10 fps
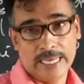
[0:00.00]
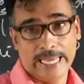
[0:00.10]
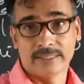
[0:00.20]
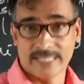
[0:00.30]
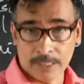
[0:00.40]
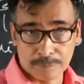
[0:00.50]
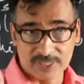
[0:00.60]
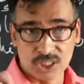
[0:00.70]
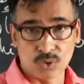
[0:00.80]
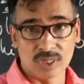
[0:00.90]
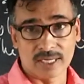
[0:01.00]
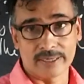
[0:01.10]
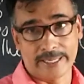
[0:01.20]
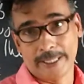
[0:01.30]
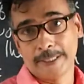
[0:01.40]
and that particular
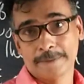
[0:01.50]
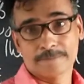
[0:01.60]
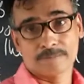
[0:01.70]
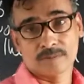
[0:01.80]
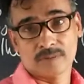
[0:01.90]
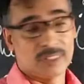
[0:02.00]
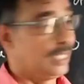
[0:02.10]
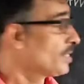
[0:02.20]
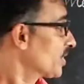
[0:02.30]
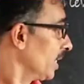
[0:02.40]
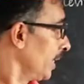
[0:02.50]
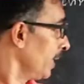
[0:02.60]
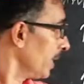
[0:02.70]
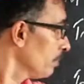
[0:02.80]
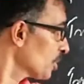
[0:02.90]
day in southern
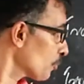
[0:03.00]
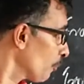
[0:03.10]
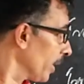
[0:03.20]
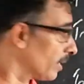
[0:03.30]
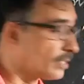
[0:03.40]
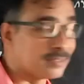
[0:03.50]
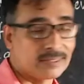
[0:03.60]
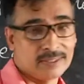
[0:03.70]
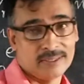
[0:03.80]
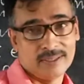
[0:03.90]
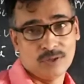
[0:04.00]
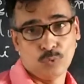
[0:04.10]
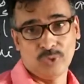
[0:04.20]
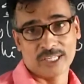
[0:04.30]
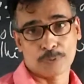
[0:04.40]
hemisphere
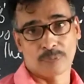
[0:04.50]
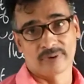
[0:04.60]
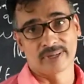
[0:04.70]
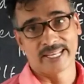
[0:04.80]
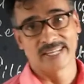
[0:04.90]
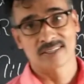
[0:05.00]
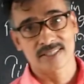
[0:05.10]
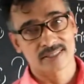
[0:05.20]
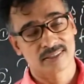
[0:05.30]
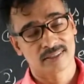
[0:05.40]
we experience